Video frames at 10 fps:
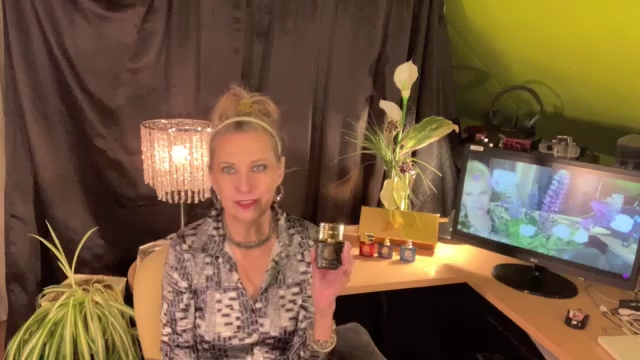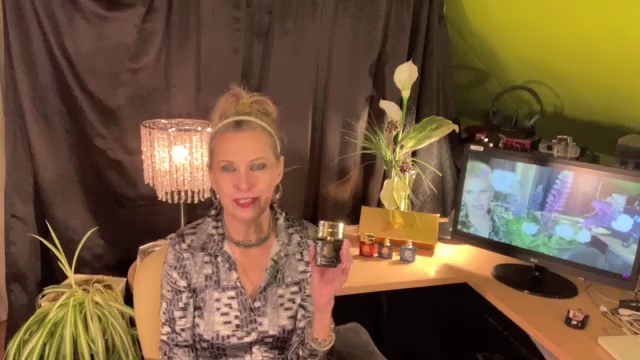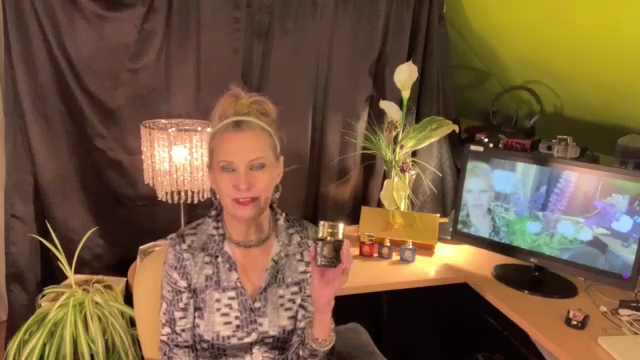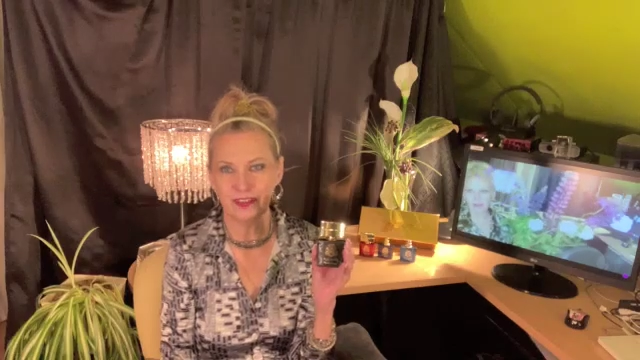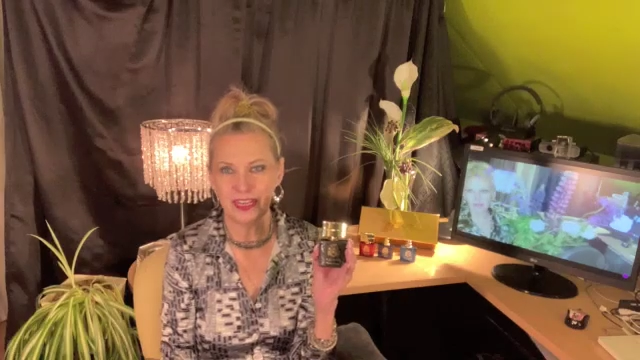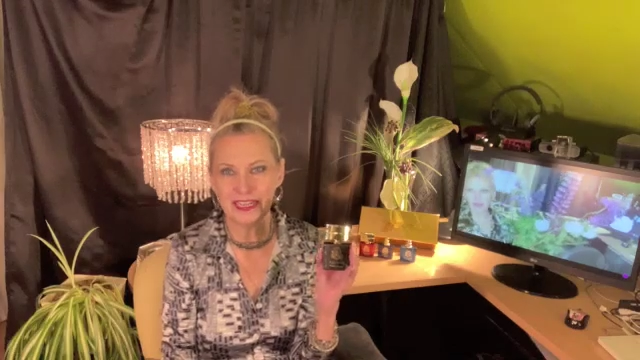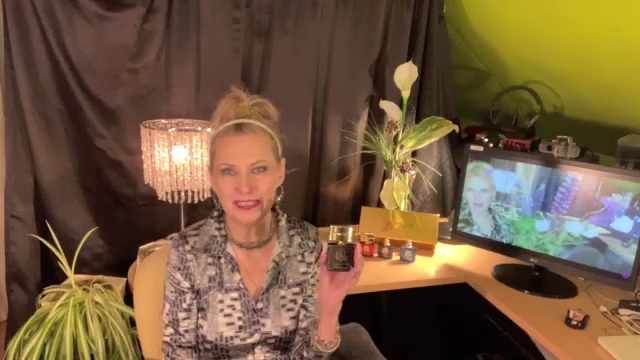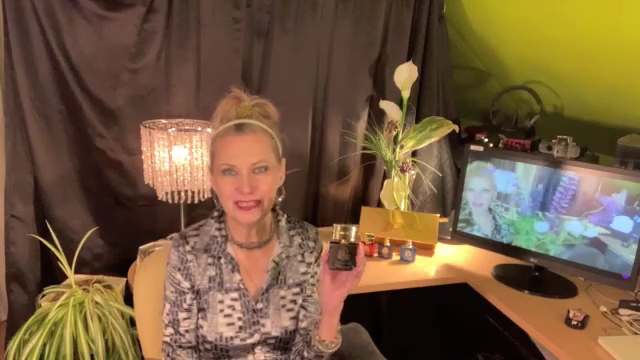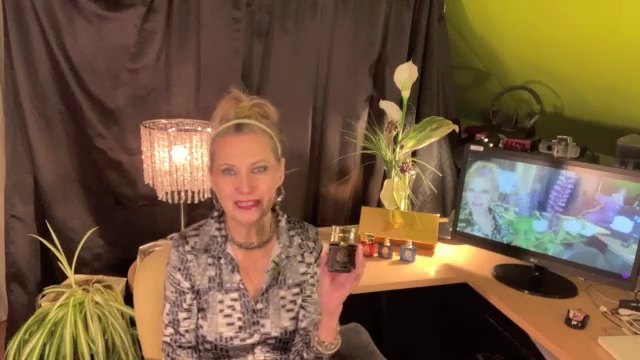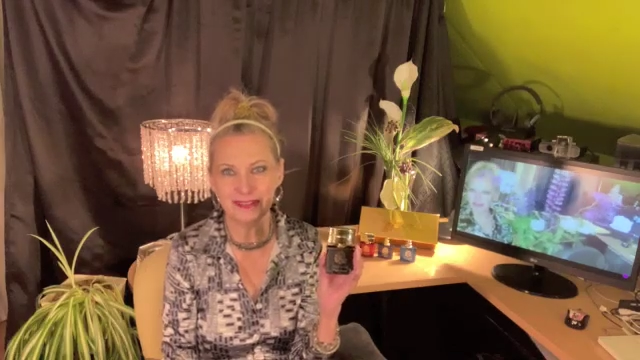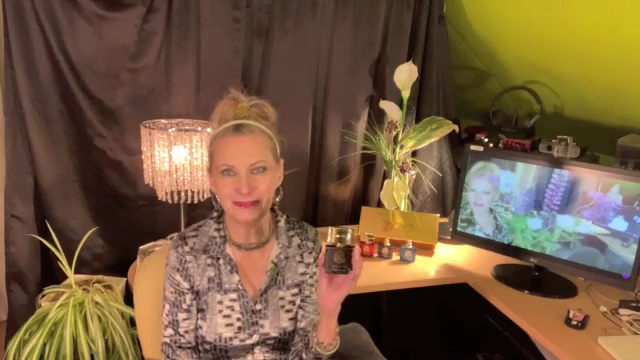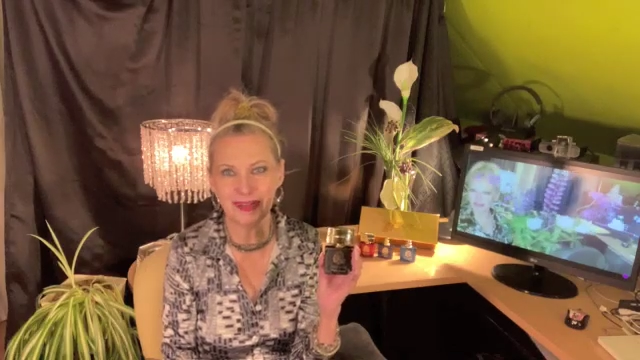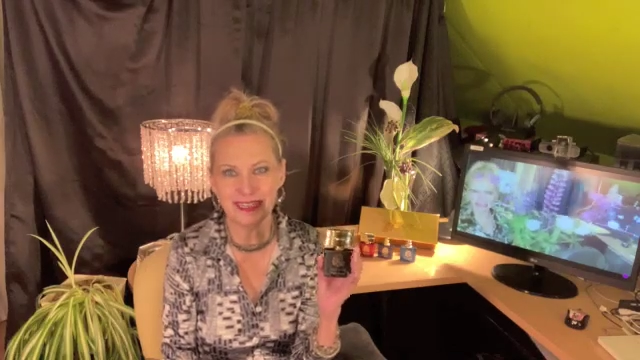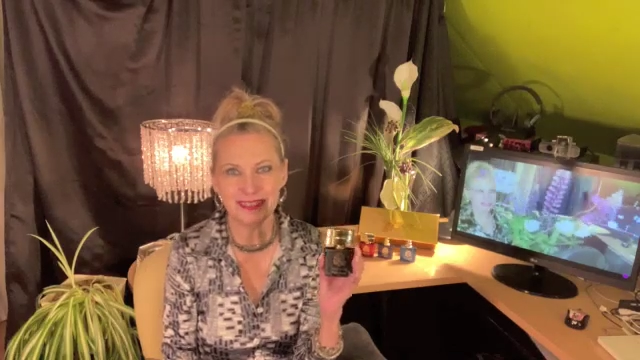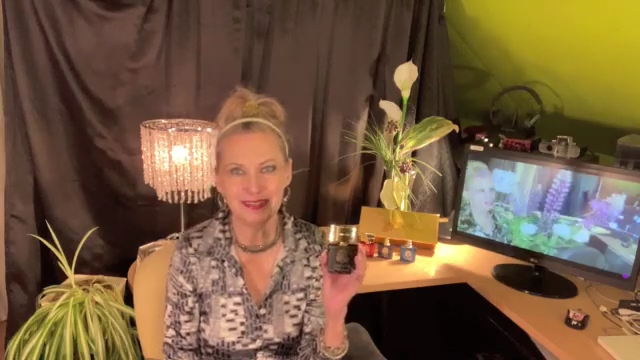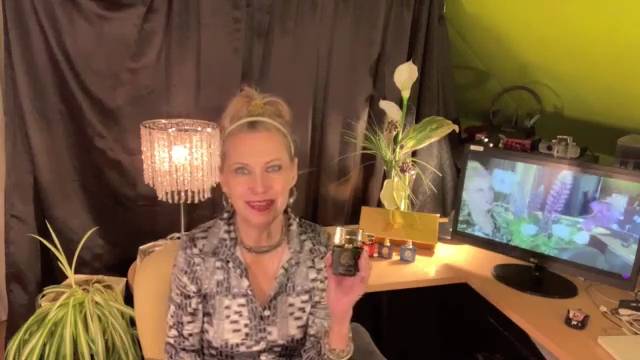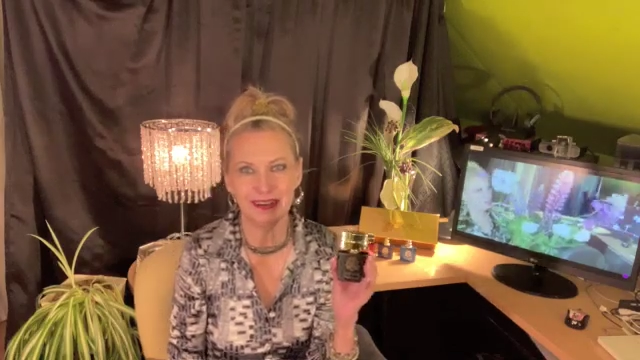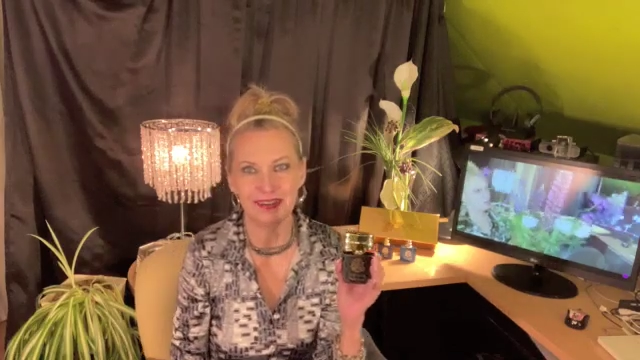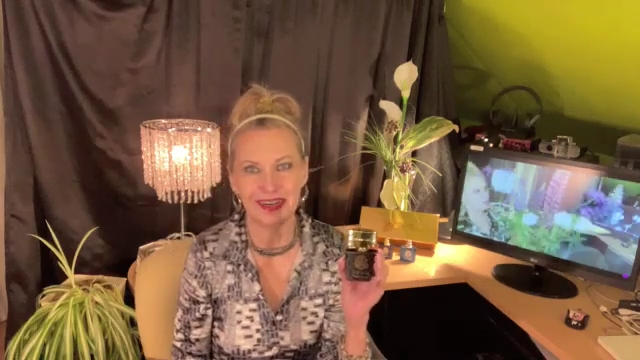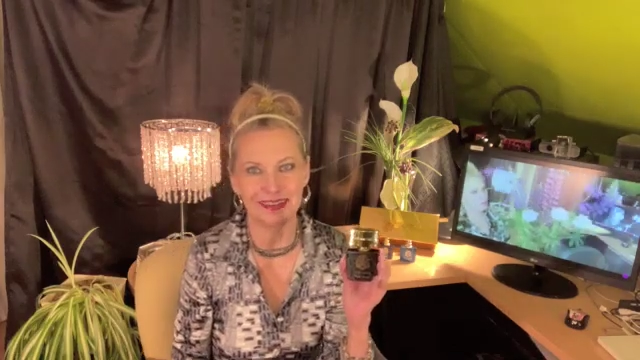think of anything that it reminds me
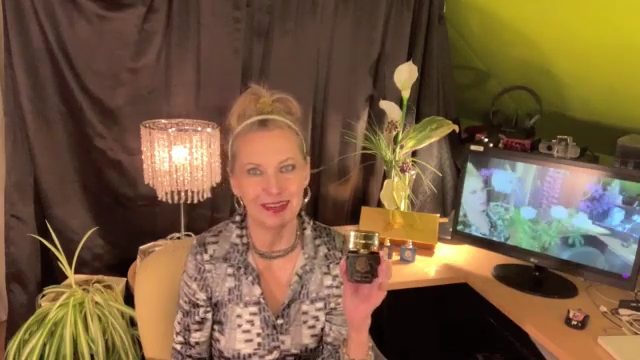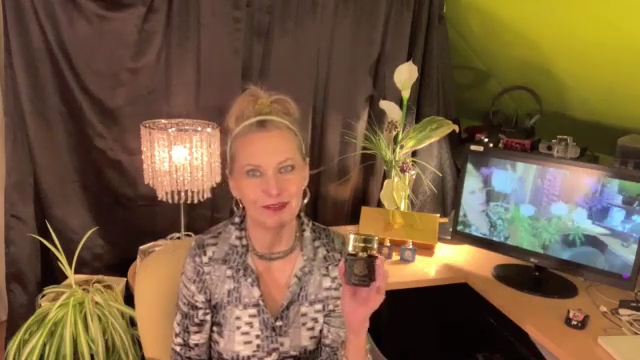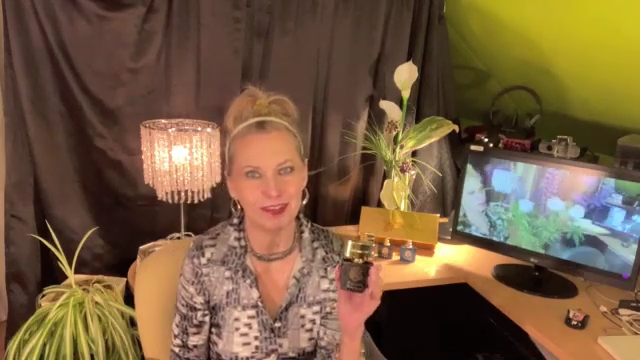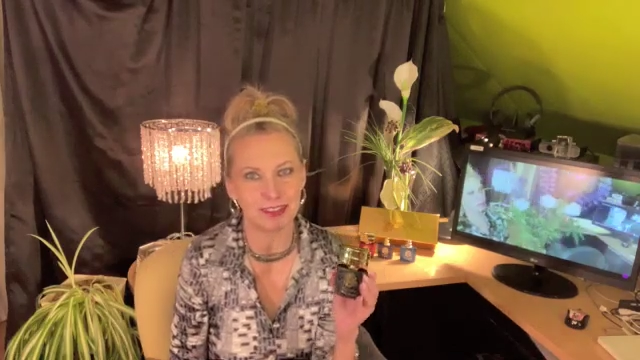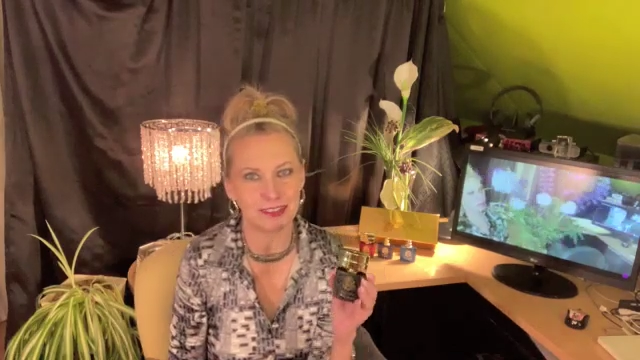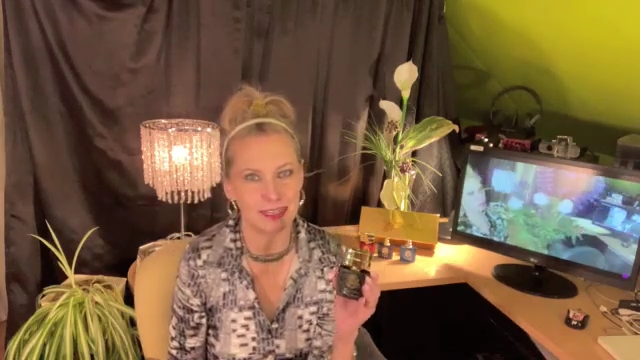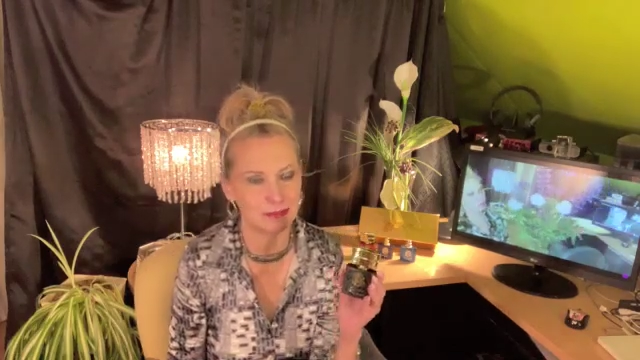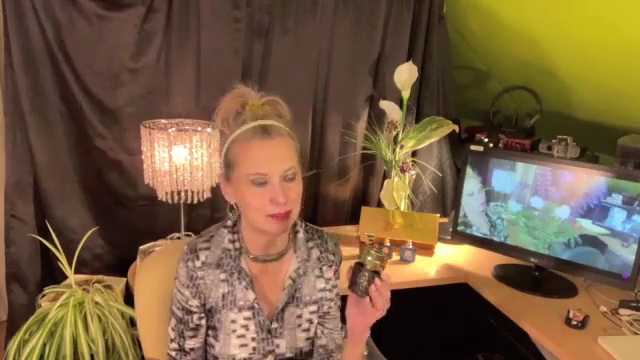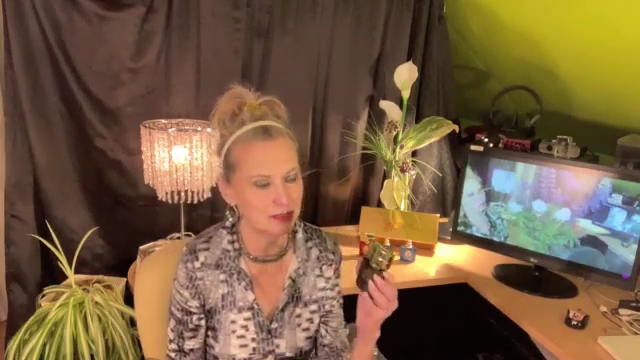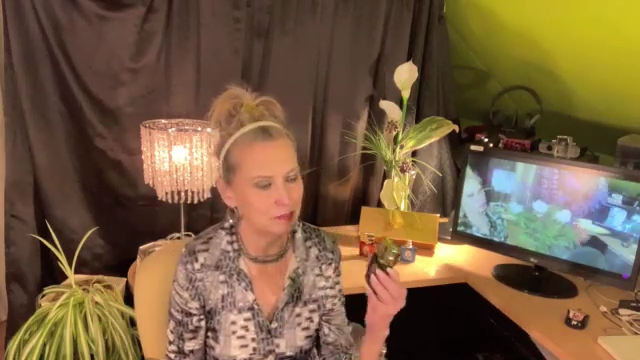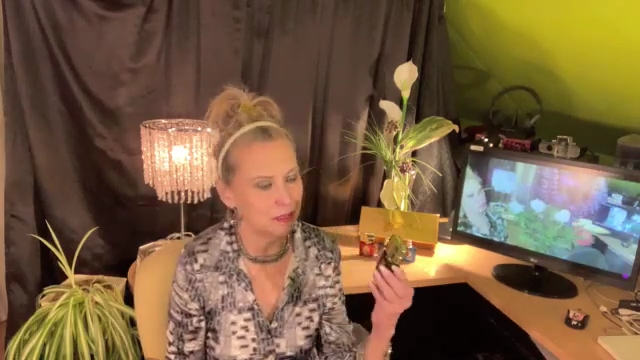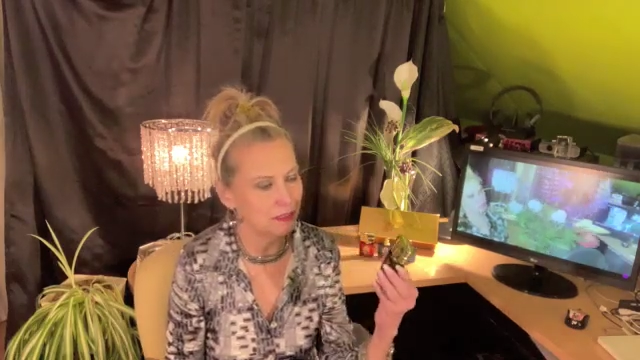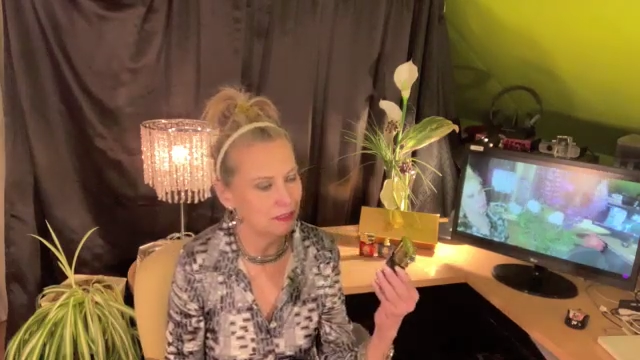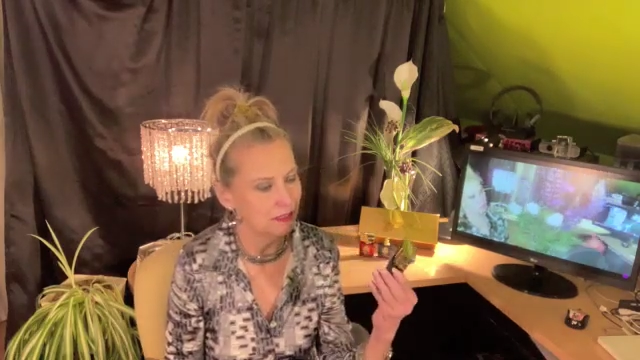of, and I thought for sure that was going to be